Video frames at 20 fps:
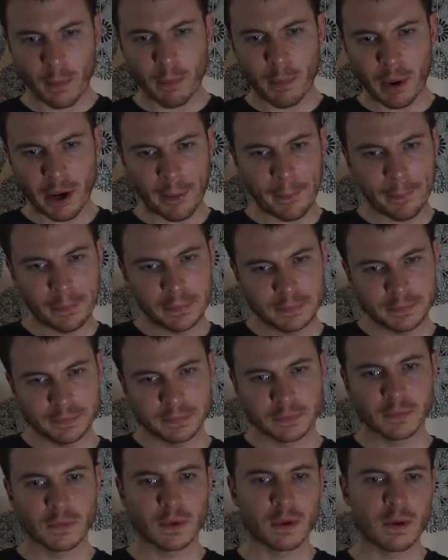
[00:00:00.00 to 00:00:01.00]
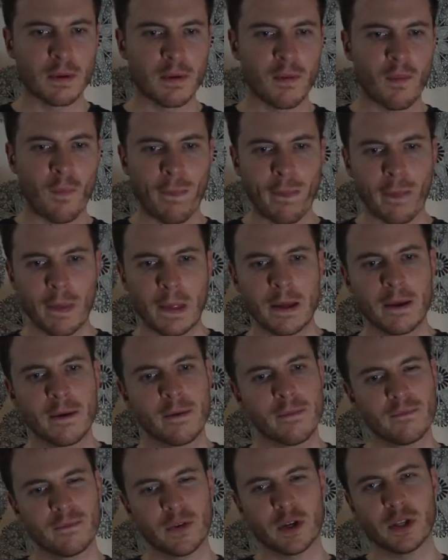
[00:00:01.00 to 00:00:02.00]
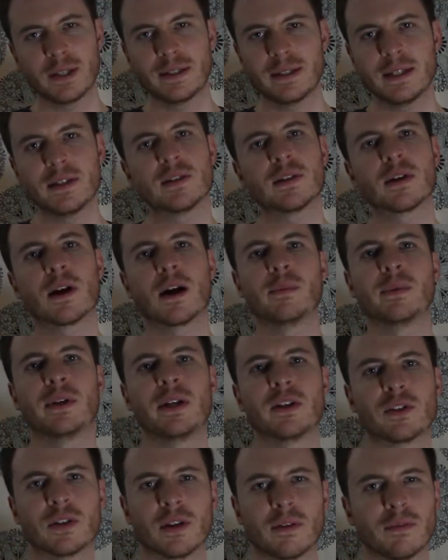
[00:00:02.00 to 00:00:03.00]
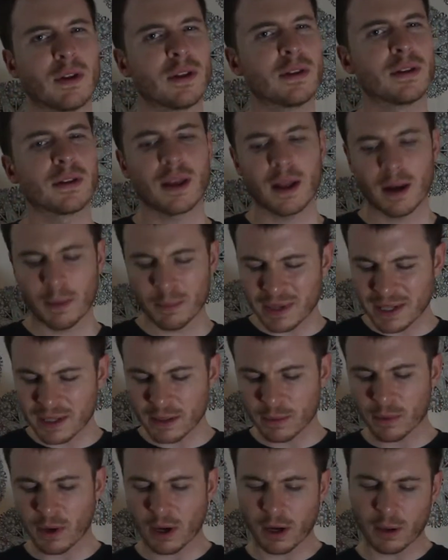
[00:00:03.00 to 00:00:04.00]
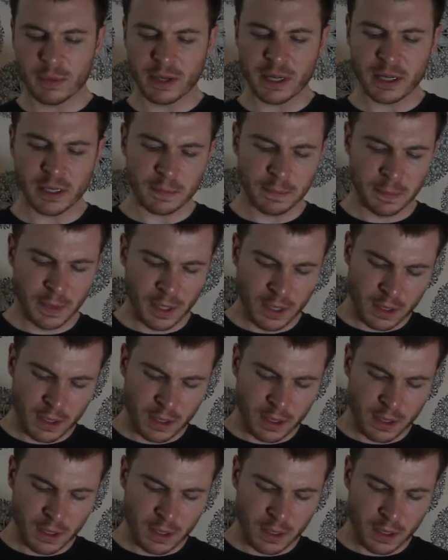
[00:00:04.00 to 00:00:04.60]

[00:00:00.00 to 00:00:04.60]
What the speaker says: But fairly decent carbonation level, kind of medium carbonated.